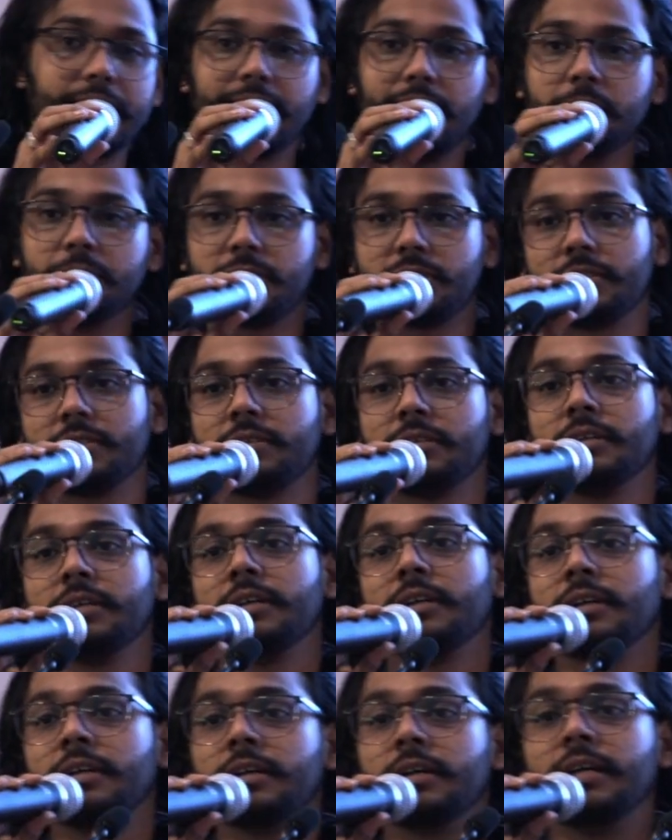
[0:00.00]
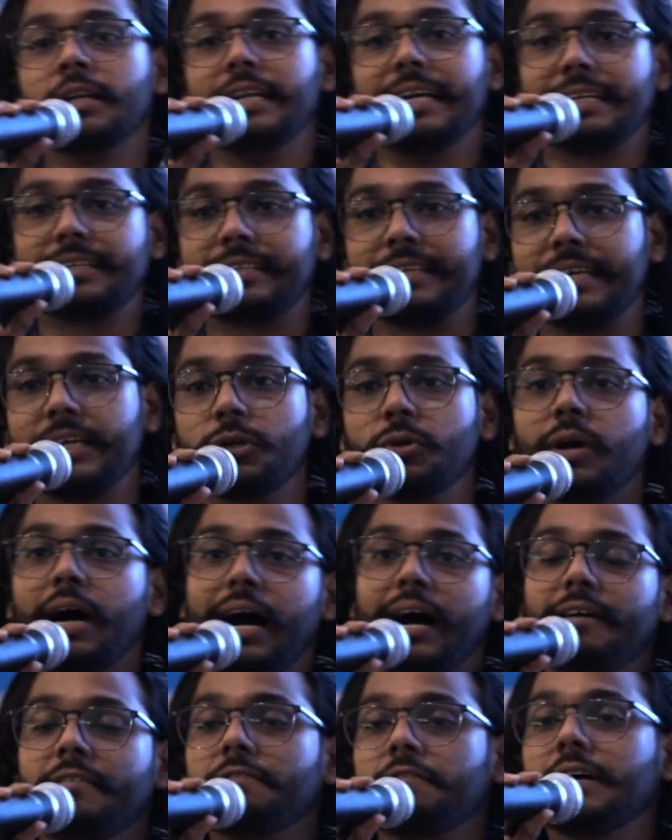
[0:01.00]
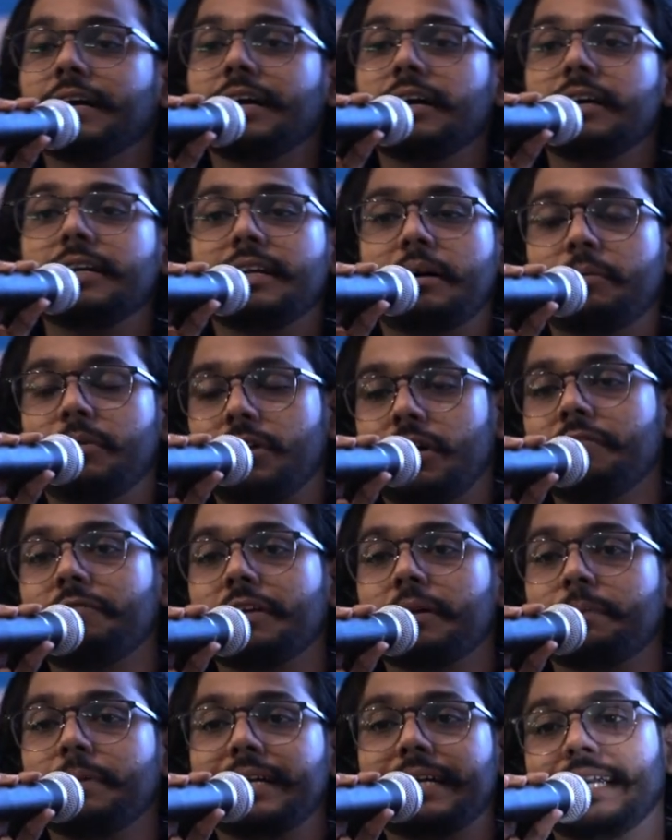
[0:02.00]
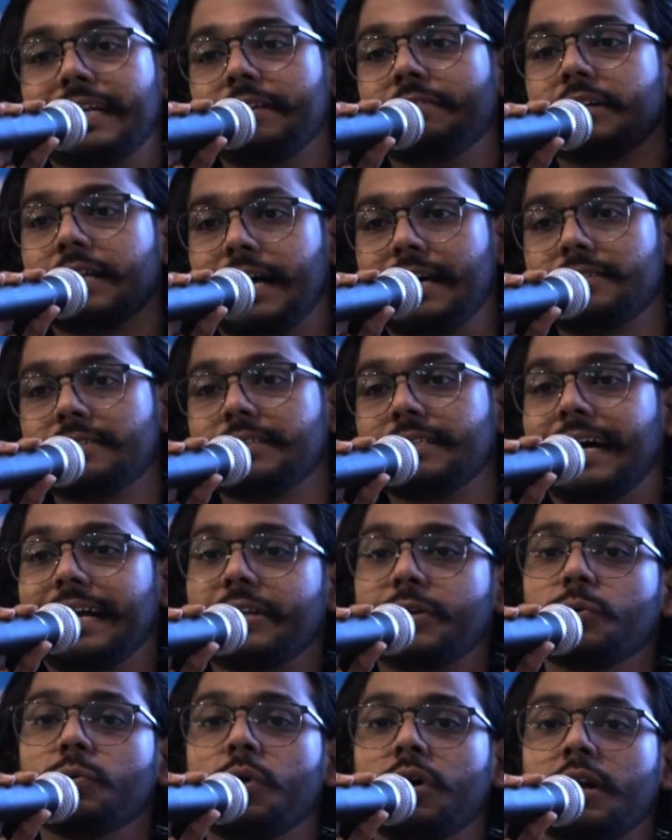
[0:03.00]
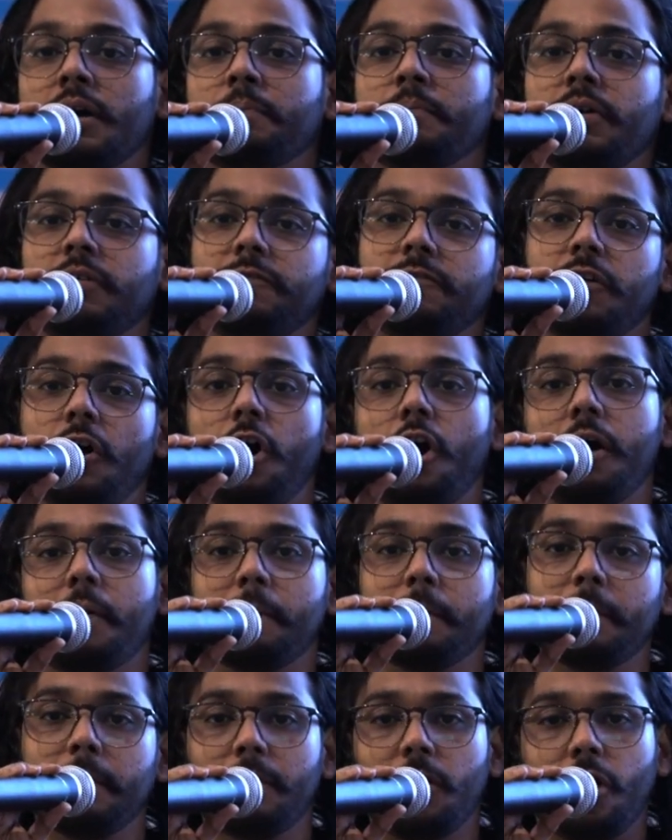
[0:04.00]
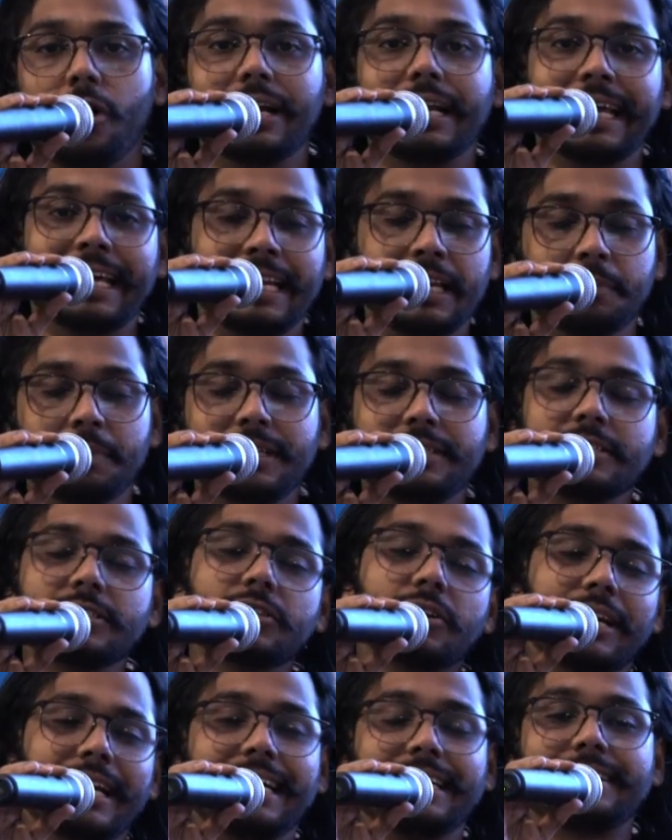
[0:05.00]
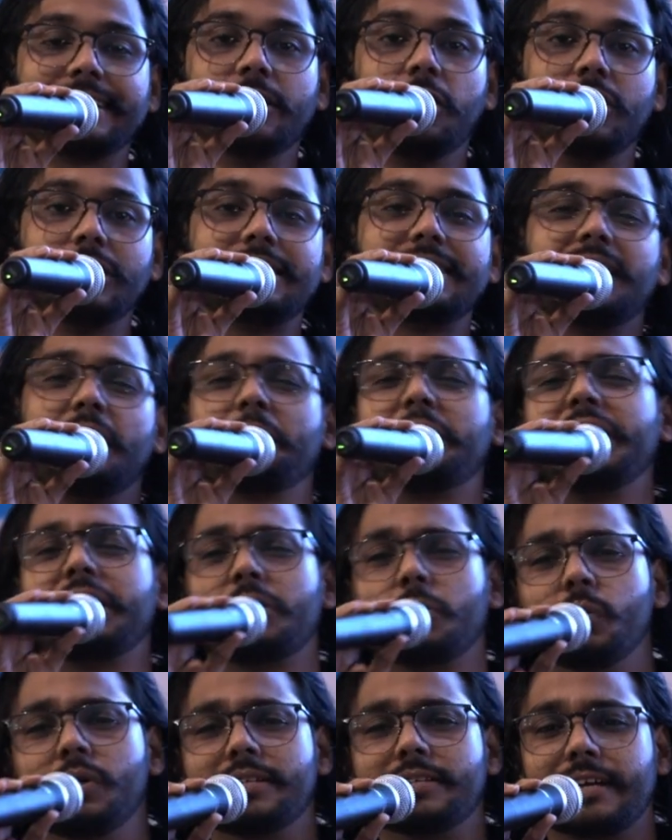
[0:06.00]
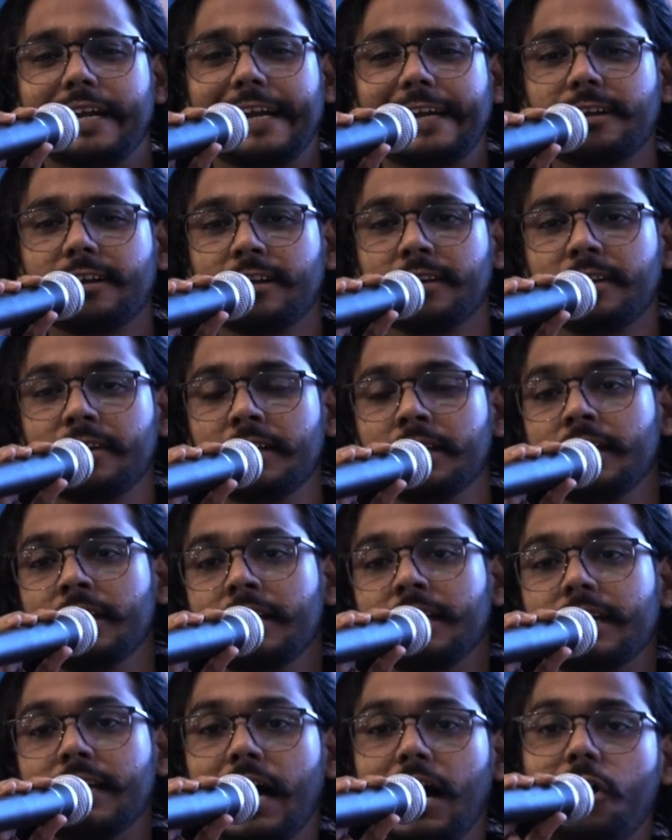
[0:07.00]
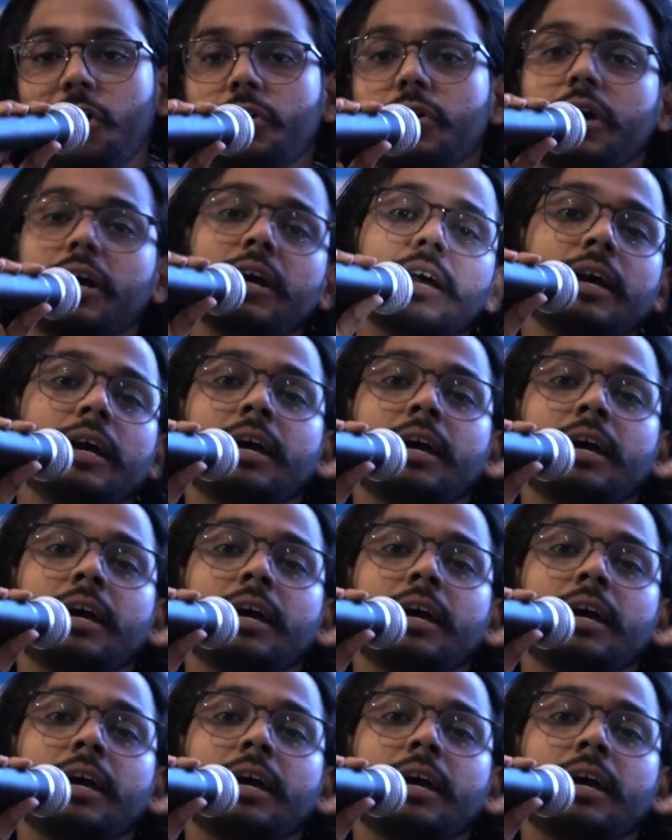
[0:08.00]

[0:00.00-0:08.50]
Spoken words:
terms, let's say you have a number of repetitive tasks that you want to perform on daily basis, or let's say on some intervals, right? Now,